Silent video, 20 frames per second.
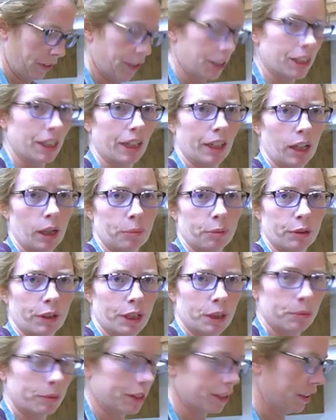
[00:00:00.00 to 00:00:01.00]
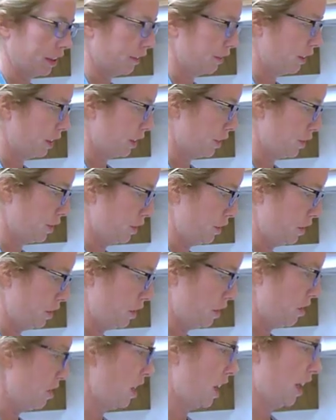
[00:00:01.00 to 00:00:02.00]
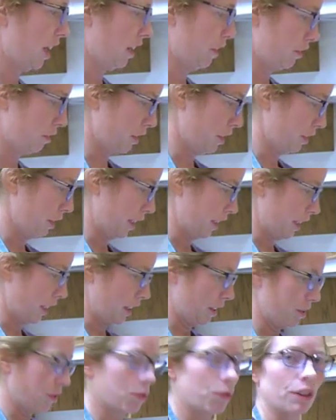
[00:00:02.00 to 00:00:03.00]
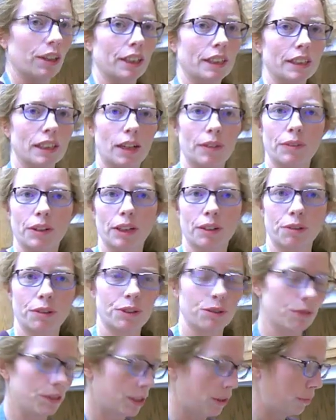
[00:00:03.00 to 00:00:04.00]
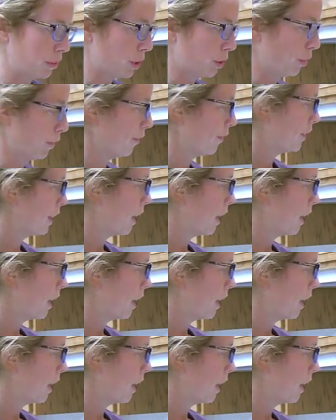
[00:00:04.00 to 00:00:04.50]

just had a couple raspberries left. They're not going to fit around the edge, or at least I'm not going to attempt to.